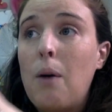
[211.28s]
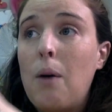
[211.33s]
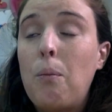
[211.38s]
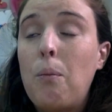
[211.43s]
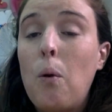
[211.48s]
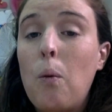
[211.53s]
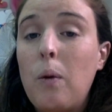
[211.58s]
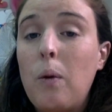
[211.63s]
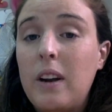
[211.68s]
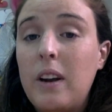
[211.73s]

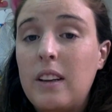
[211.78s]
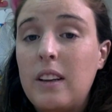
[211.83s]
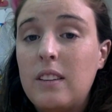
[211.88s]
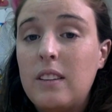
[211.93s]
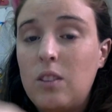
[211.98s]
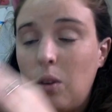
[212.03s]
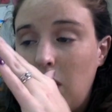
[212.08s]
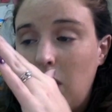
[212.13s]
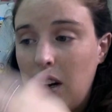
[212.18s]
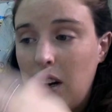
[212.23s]

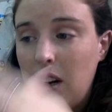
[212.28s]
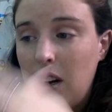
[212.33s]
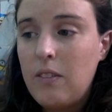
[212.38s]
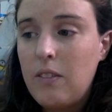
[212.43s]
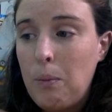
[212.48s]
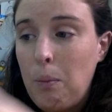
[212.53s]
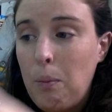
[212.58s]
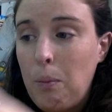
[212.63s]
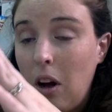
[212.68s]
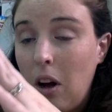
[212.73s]
points or any
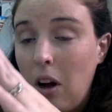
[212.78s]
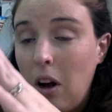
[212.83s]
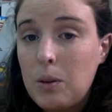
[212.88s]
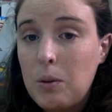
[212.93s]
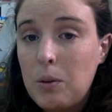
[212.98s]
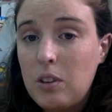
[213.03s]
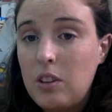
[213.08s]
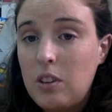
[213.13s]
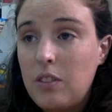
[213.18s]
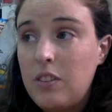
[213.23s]
of the
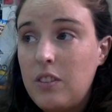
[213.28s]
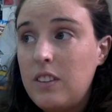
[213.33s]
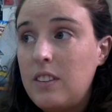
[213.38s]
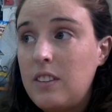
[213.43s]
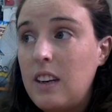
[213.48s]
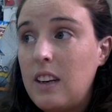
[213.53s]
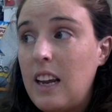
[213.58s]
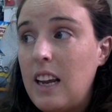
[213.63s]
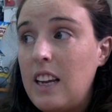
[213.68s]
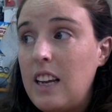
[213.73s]
possible
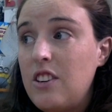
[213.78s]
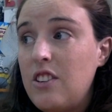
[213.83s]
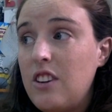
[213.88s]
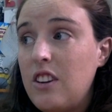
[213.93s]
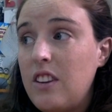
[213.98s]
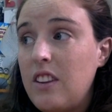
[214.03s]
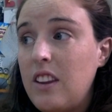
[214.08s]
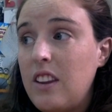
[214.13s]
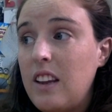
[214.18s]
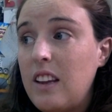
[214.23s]

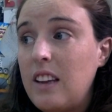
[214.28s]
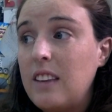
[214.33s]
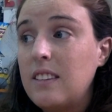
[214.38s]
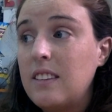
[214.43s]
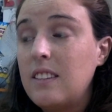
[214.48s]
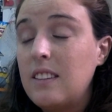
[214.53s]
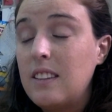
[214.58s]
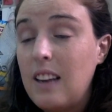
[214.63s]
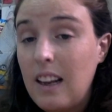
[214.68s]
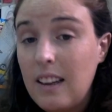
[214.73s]
sophistication
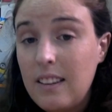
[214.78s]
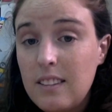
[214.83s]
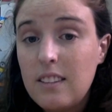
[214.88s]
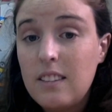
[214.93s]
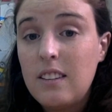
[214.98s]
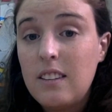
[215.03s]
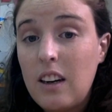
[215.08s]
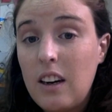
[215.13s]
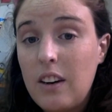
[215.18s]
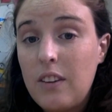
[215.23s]
things
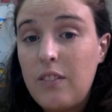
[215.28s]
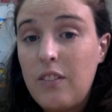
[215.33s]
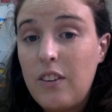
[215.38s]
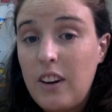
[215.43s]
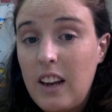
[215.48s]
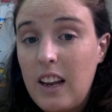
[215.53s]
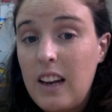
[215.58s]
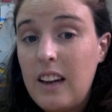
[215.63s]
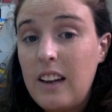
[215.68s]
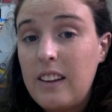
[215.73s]
necessary for
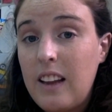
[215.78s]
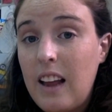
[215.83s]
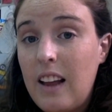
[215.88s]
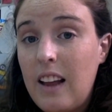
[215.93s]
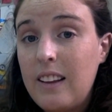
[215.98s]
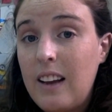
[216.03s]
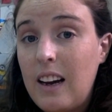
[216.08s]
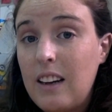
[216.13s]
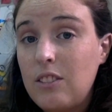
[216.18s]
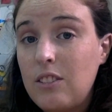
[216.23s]
getting
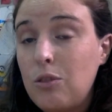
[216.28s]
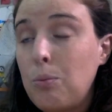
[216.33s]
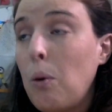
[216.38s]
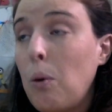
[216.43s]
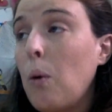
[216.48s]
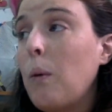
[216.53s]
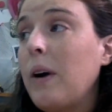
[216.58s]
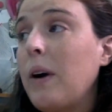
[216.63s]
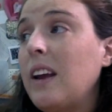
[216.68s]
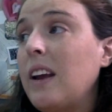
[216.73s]
that last
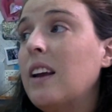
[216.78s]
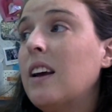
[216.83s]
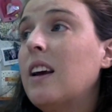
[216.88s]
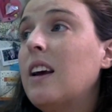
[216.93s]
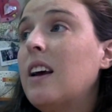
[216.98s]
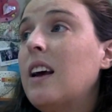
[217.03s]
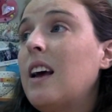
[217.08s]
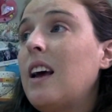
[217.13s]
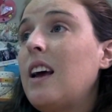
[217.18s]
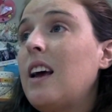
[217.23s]
point.
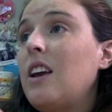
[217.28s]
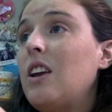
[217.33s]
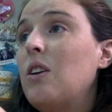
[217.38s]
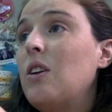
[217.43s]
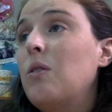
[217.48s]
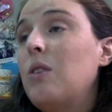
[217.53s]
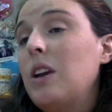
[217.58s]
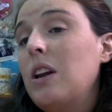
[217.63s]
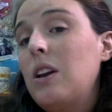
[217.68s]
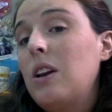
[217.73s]

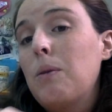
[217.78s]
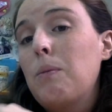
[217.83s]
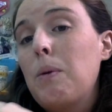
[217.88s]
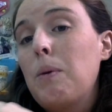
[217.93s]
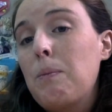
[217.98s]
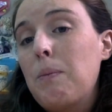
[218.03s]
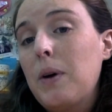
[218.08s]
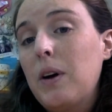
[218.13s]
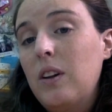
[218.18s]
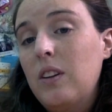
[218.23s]
You need to
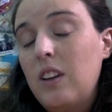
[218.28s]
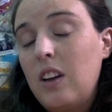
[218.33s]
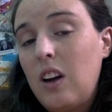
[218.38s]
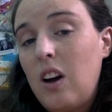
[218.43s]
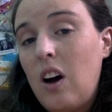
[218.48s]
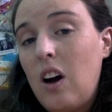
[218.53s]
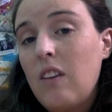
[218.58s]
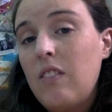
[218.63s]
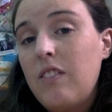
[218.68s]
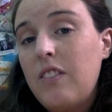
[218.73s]
be
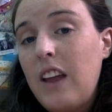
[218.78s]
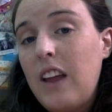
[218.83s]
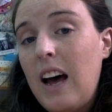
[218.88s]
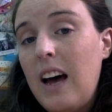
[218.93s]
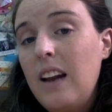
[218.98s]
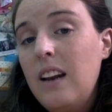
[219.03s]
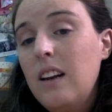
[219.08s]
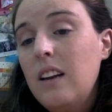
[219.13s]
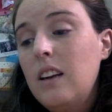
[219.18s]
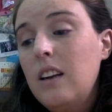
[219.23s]
building off
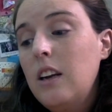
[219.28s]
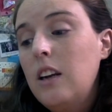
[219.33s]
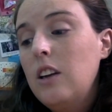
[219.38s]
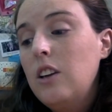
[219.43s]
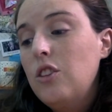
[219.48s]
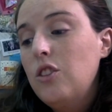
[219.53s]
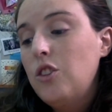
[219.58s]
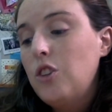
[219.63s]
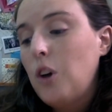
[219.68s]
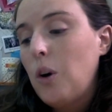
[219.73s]
that.
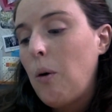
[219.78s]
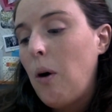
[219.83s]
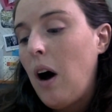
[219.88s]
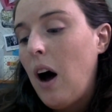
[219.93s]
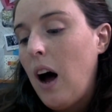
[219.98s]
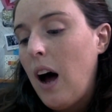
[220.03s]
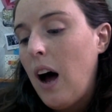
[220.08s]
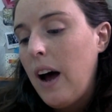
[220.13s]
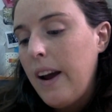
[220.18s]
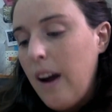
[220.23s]
So
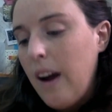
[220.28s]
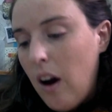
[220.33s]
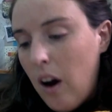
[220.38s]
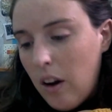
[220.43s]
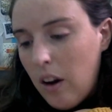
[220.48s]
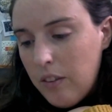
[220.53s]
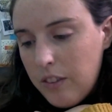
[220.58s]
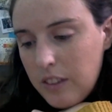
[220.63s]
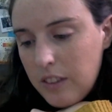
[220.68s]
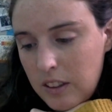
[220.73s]
I
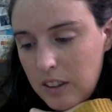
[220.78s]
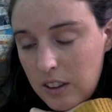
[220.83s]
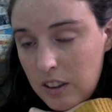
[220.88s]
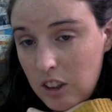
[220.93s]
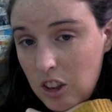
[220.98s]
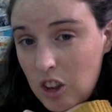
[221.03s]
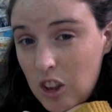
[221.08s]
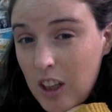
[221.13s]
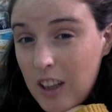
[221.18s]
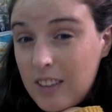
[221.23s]
often
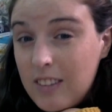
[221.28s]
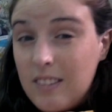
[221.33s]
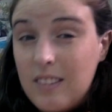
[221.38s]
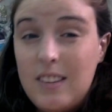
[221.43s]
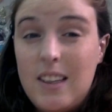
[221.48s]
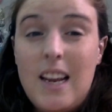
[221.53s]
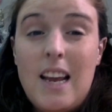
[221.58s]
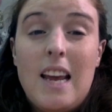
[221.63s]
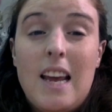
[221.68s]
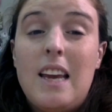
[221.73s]
suggest
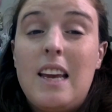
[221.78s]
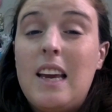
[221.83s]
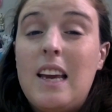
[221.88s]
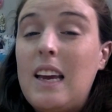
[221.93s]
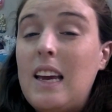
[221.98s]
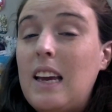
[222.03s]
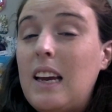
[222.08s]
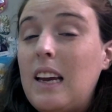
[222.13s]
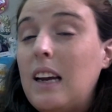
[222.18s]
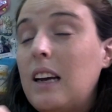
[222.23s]

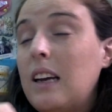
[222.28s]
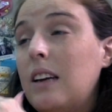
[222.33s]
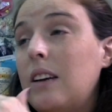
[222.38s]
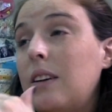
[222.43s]
taking